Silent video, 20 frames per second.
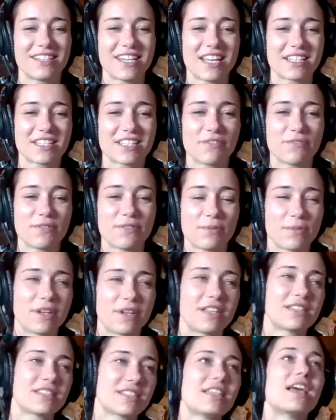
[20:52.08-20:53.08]
it takes a few
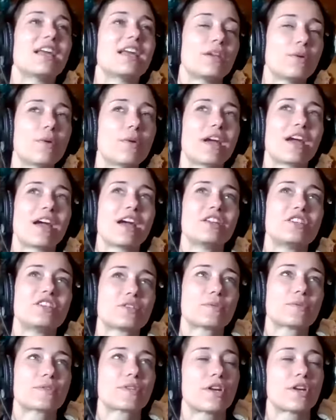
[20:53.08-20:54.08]
minutes anyway. I
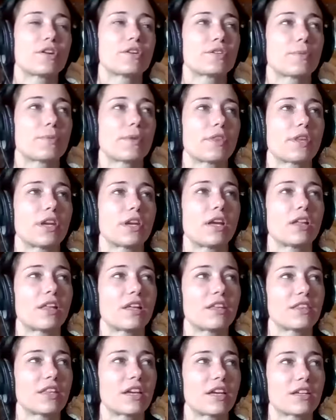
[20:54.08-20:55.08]
just was curious about the
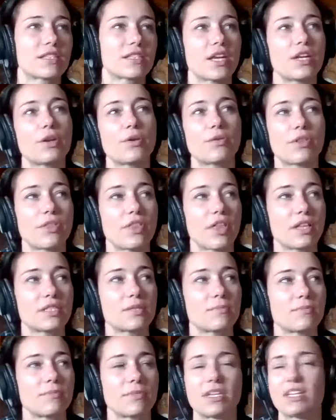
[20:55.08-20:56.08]
nightlight thing. Cause I know
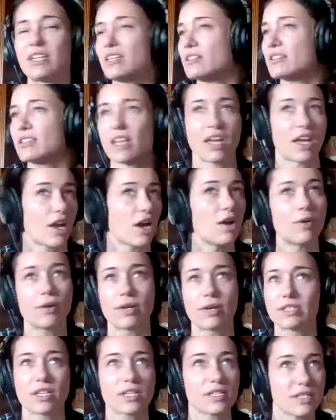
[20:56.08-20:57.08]
he's like, oh,
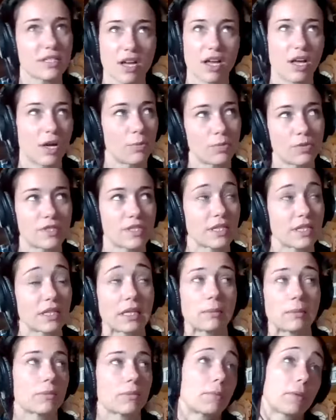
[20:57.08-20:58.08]
it does not help with
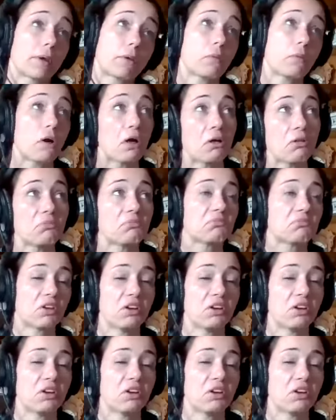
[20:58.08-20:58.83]
sleep. I'm like, well,